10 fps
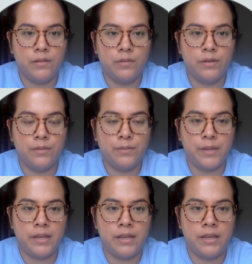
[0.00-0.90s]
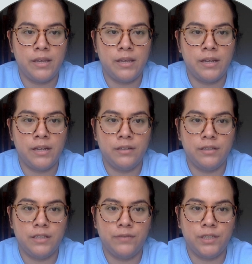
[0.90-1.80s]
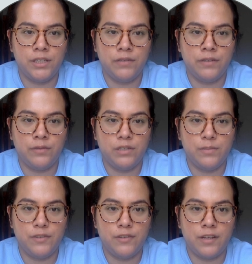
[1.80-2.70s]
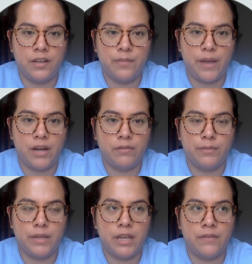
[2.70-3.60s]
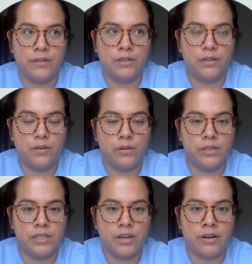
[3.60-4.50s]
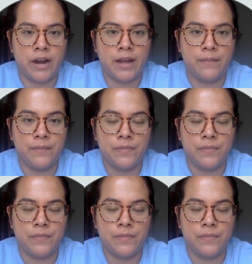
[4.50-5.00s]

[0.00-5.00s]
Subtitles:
will be in differential reinforcement of incompatible behavior, or DRI.